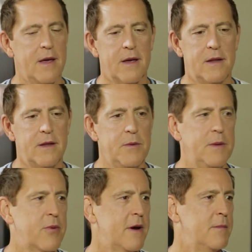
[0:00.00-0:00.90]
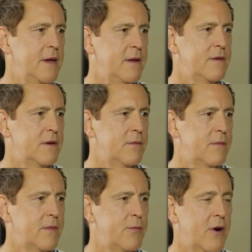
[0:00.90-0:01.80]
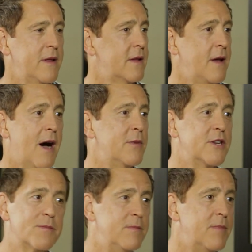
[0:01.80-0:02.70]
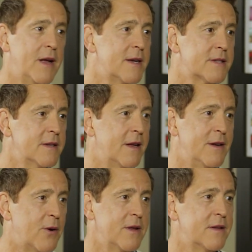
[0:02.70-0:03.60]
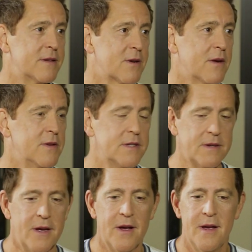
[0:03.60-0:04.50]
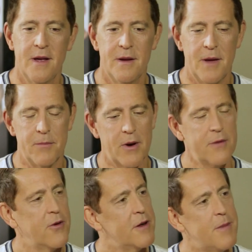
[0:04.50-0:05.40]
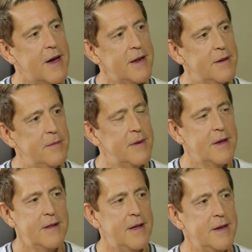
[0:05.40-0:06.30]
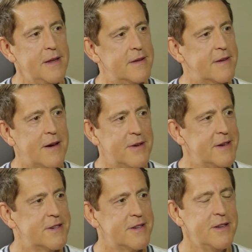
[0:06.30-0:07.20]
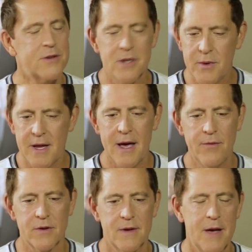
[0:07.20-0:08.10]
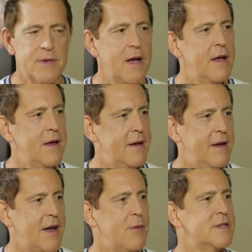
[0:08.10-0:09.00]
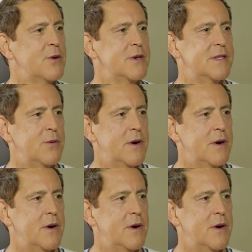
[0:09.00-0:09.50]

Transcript: and there would be prayer meetings to pray that God would just bless it and anoint the service and, and pray for anybody to, that needed salvation. You know, so we'd have those times. And I was always the